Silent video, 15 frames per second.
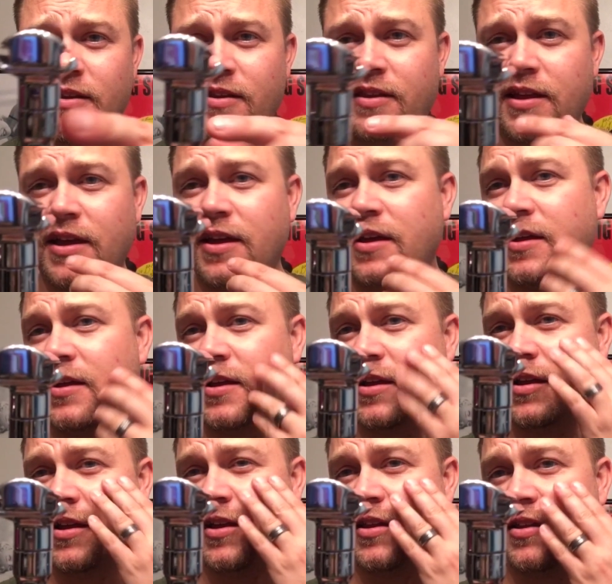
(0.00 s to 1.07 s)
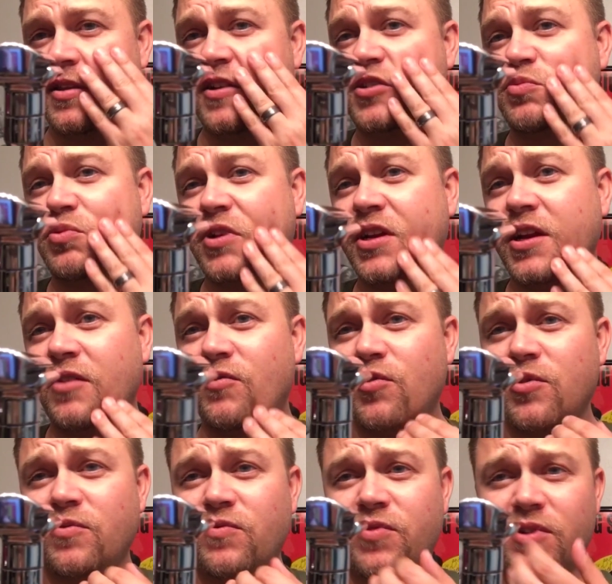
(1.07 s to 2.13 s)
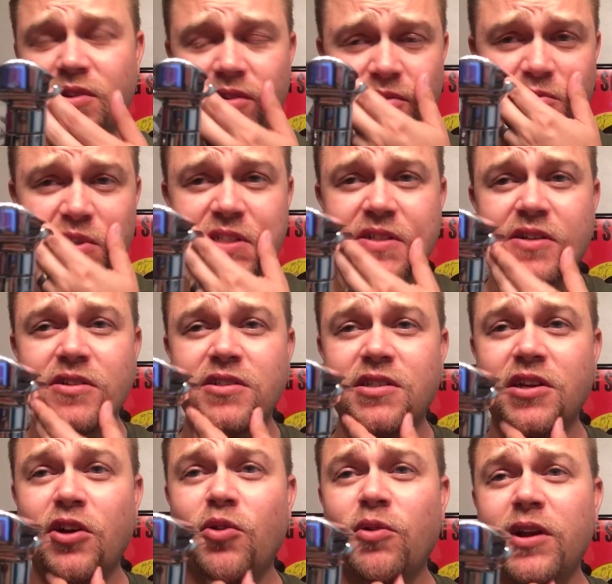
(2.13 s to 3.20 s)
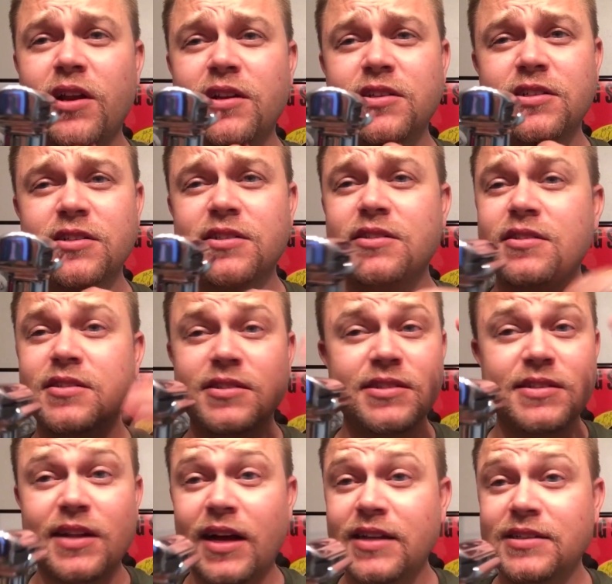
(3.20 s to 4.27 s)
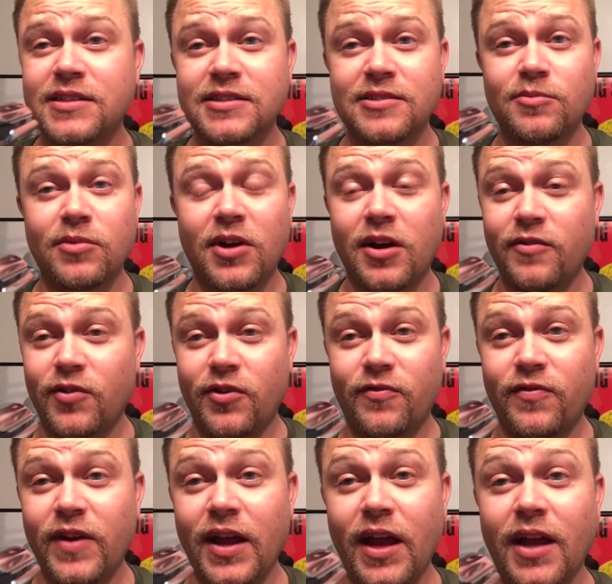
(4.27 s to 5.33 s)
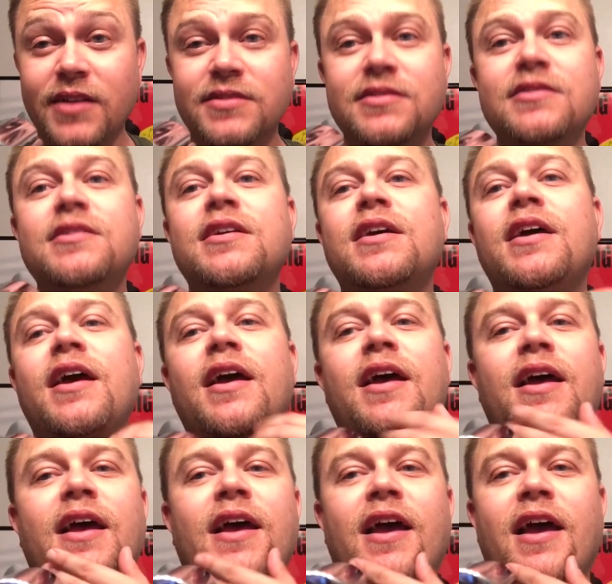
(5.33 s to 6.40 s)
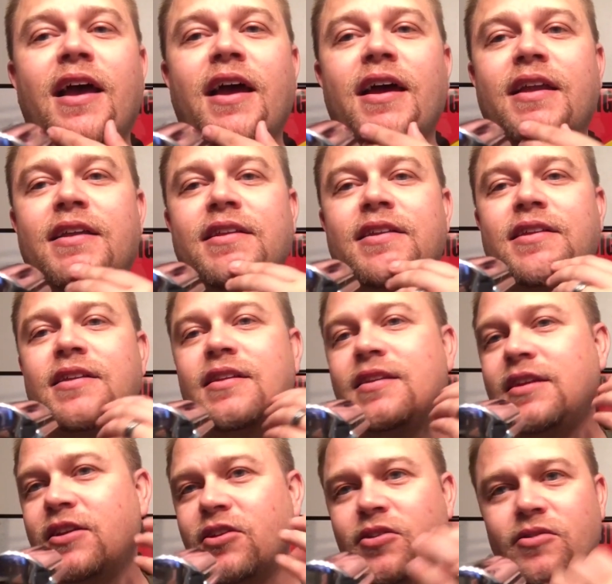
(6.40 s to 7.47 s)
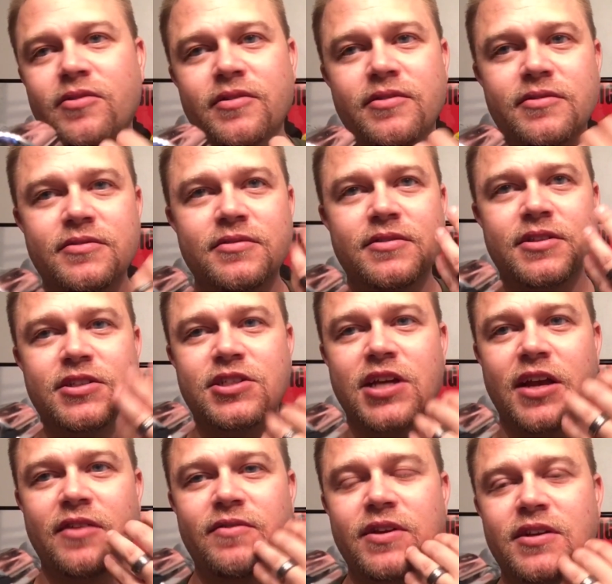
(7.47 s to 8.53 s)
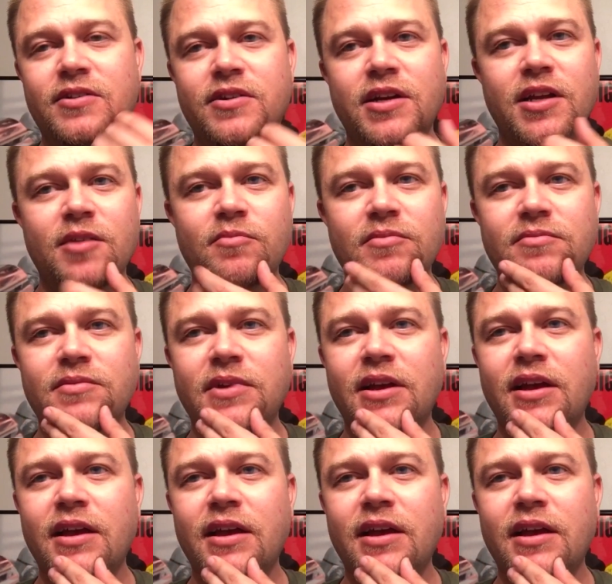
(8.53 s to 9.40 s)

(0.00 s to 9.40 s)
that there's plenty of room for the whiskers to go, and it just slices them off your face. And you know, the shaving cream,